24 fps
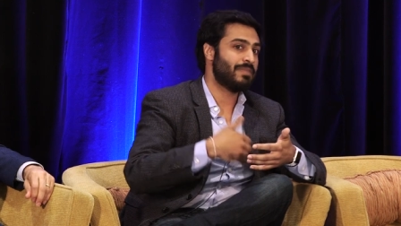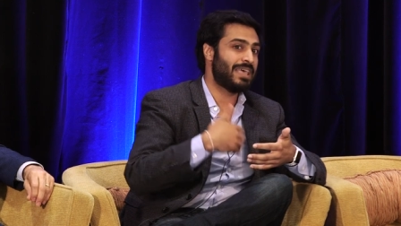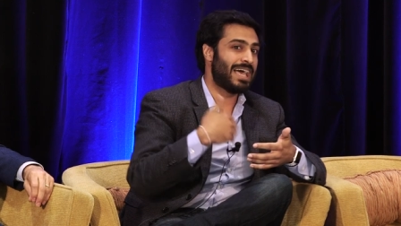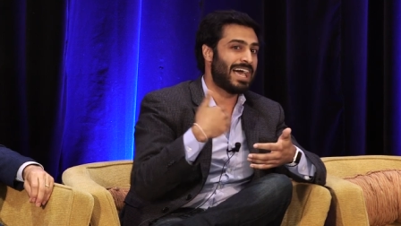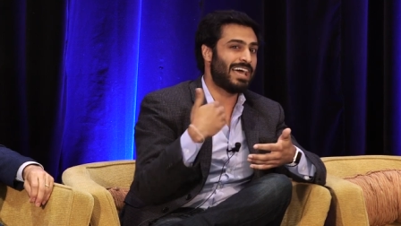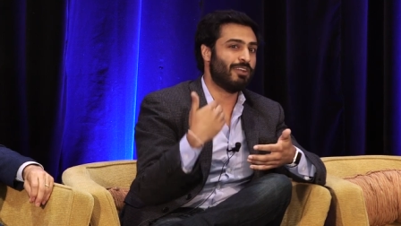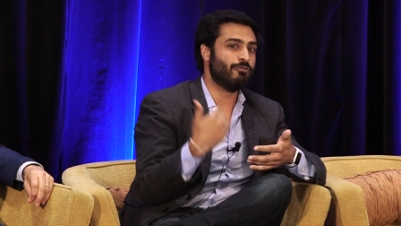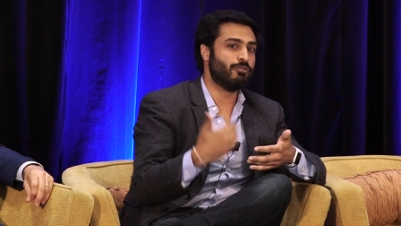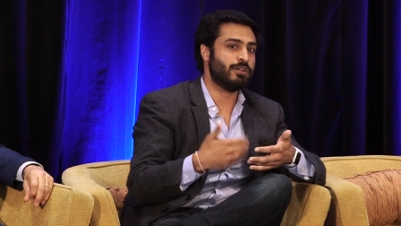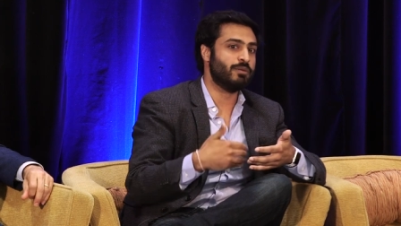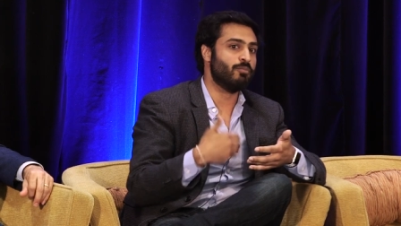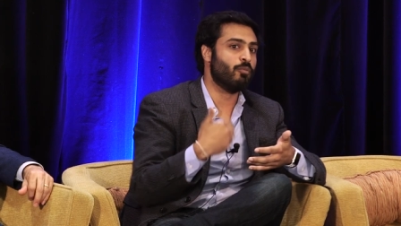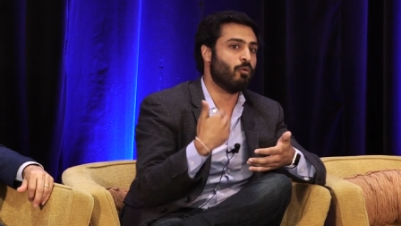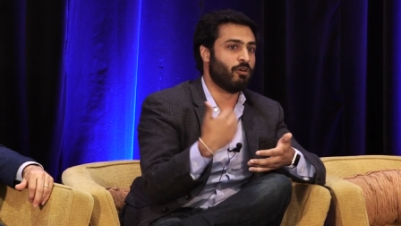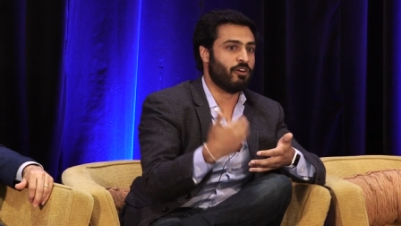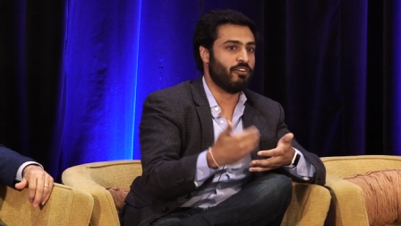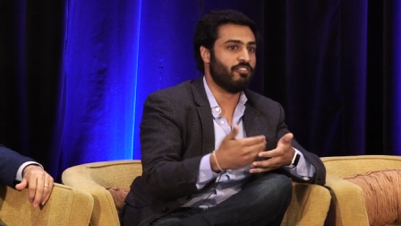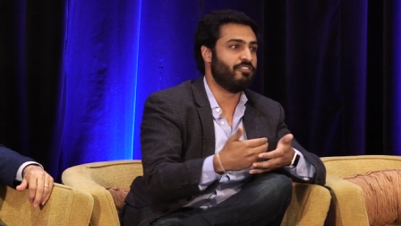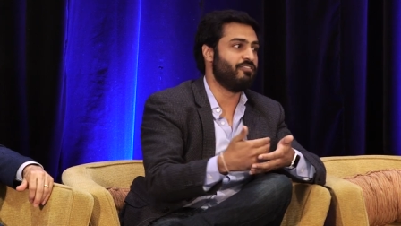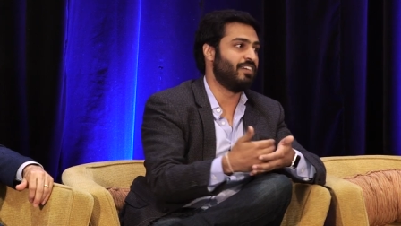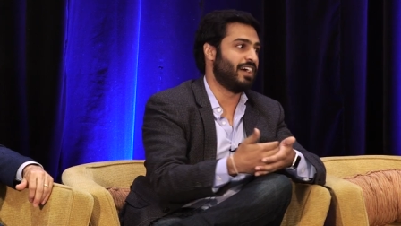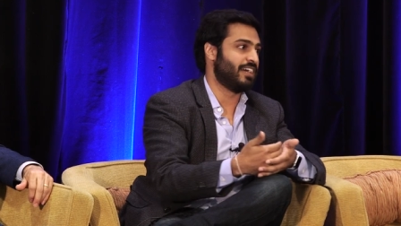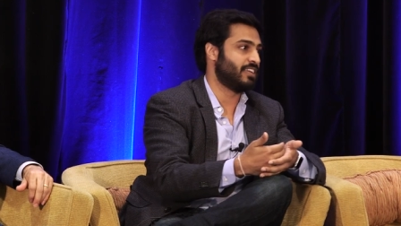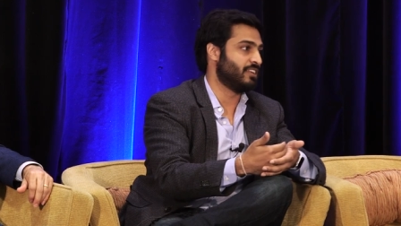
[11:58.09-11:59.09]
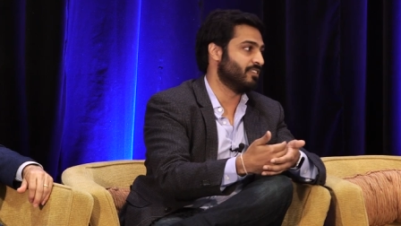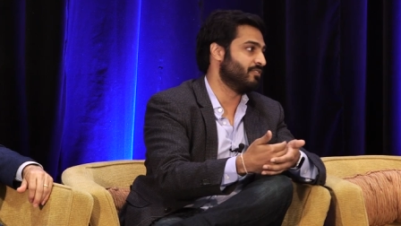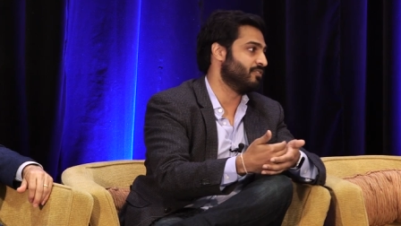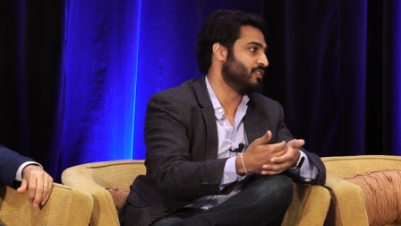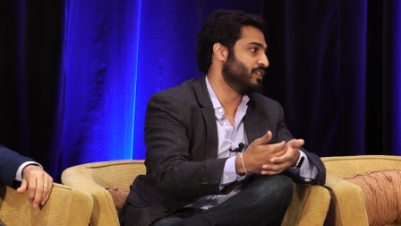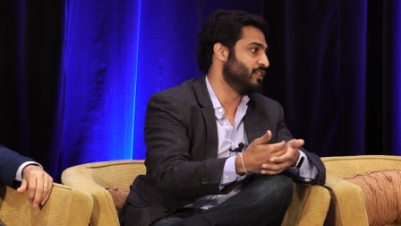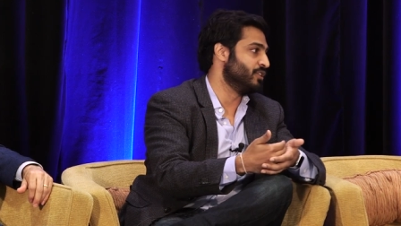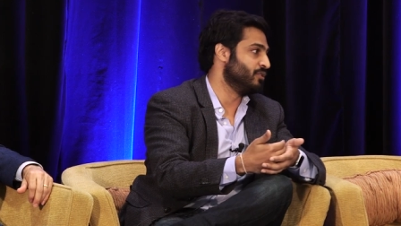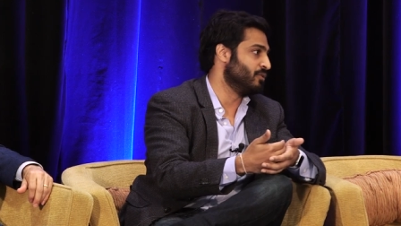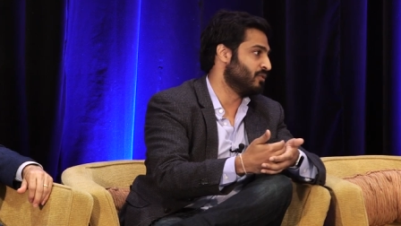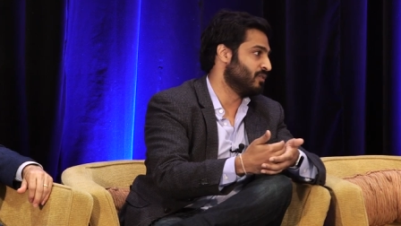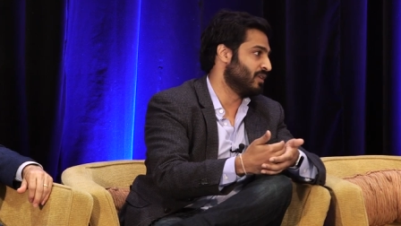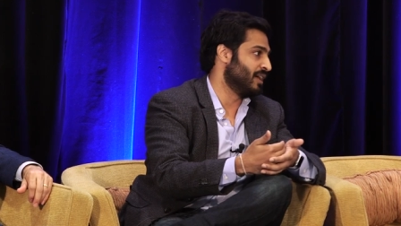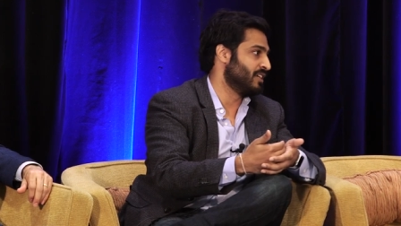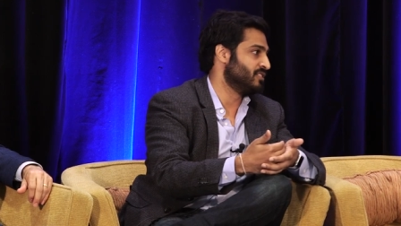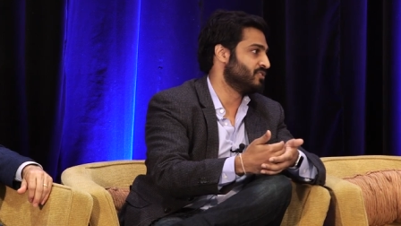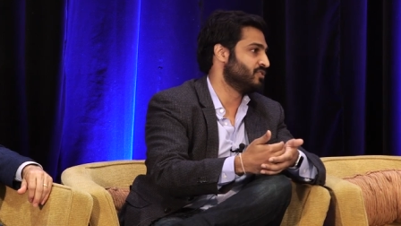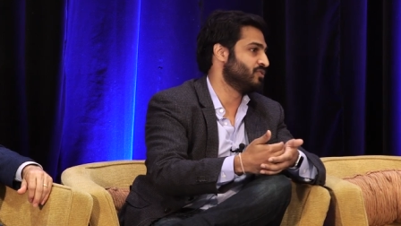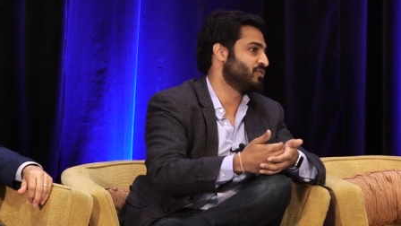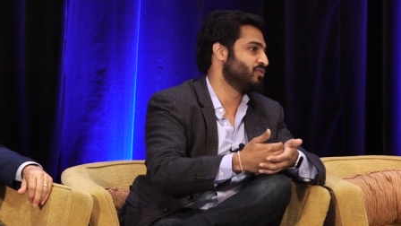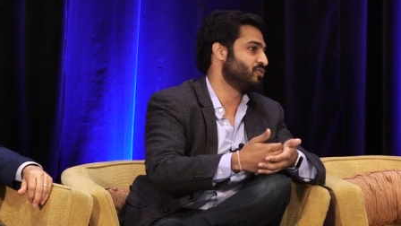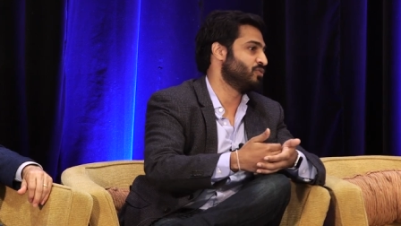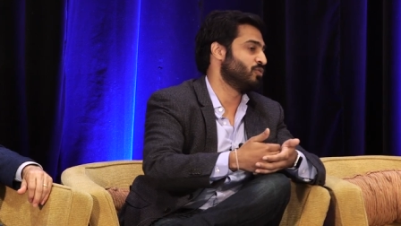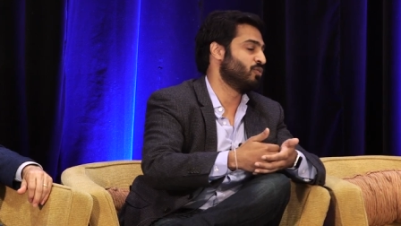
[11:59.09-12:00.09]
how do we more effectively
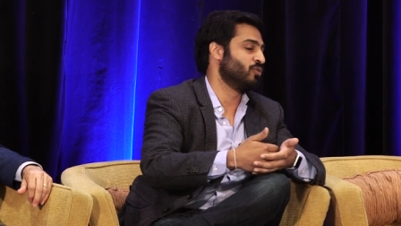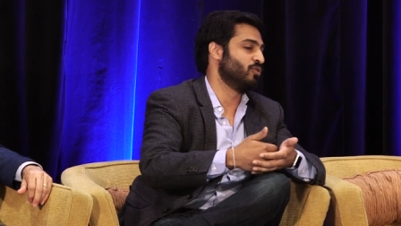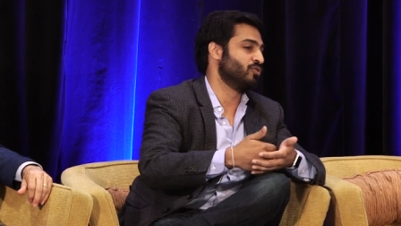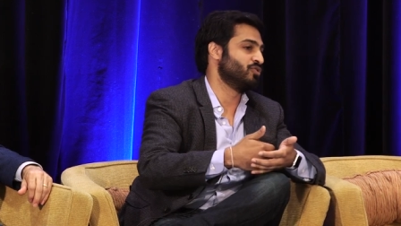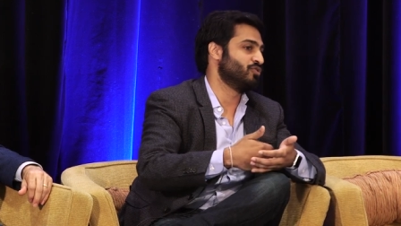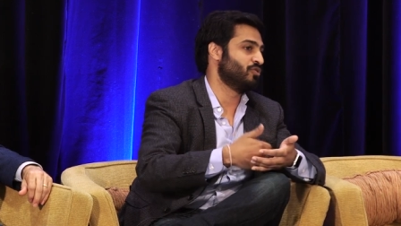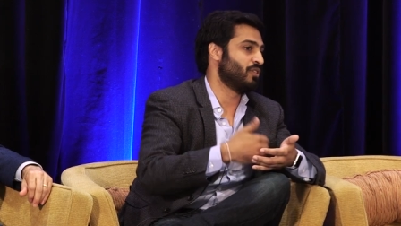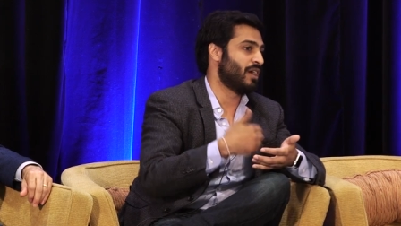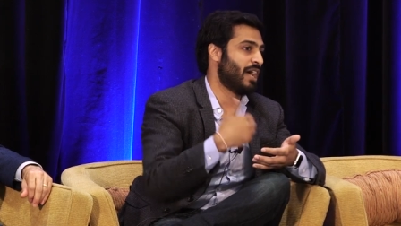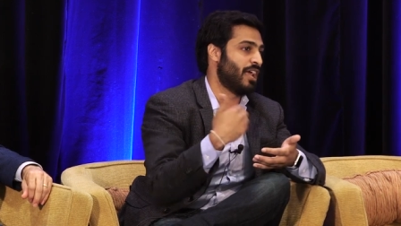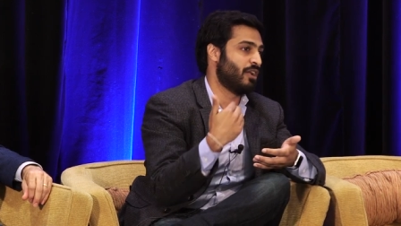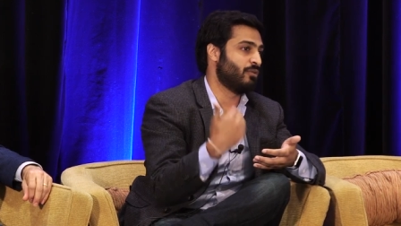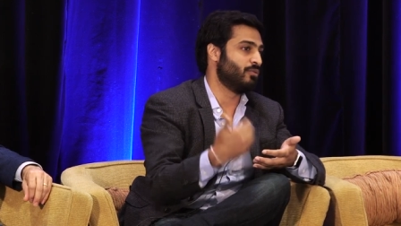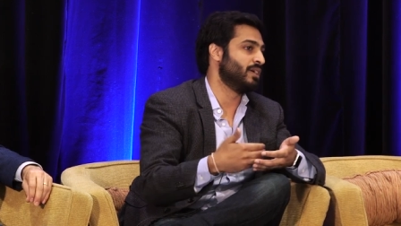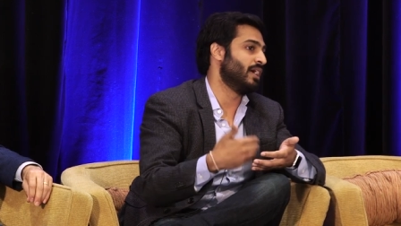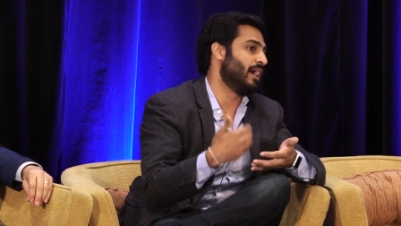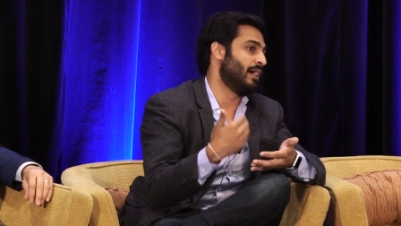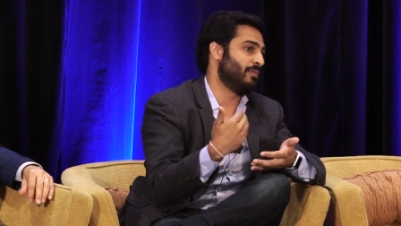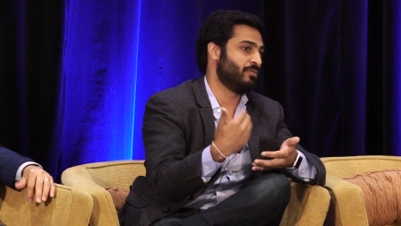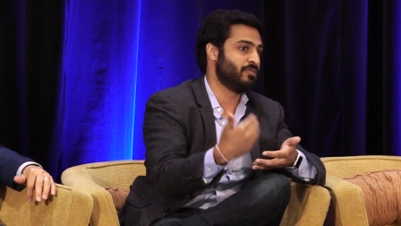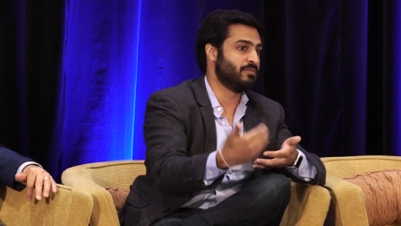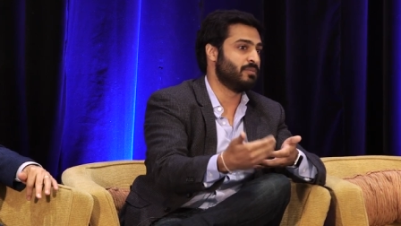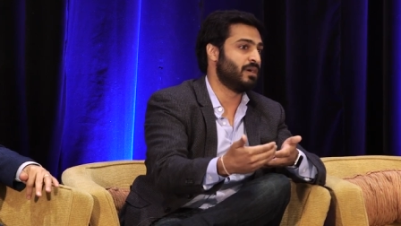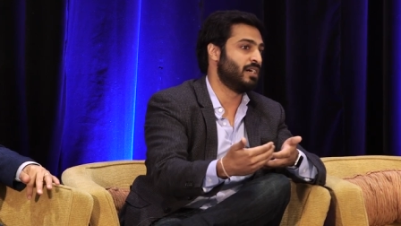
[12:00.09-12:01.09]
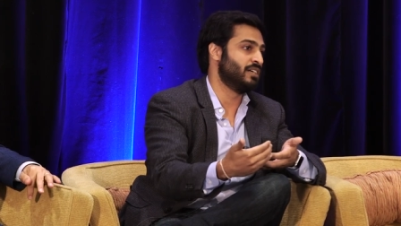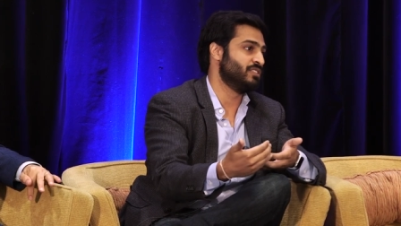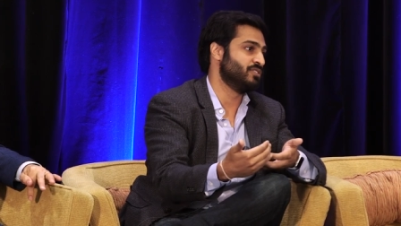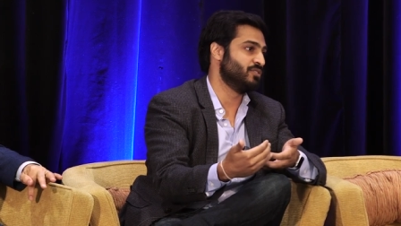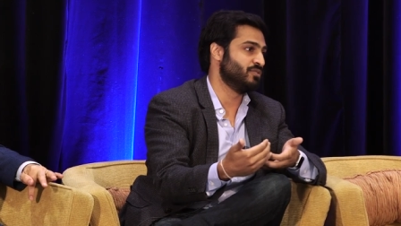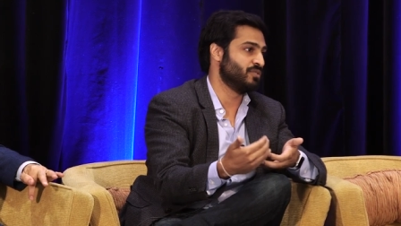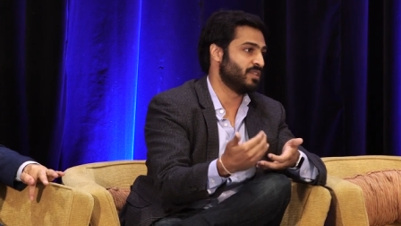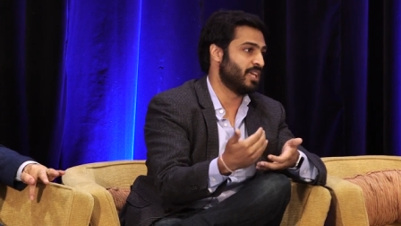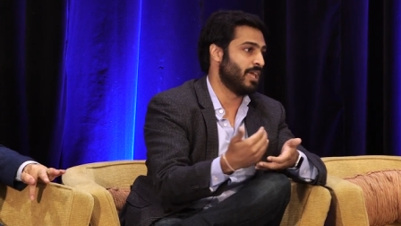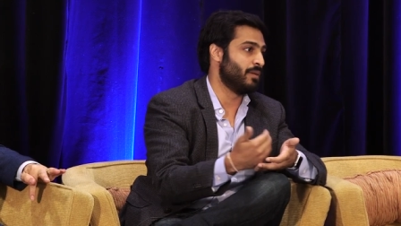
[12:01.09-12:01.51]
utilize those stores or how do we optimize those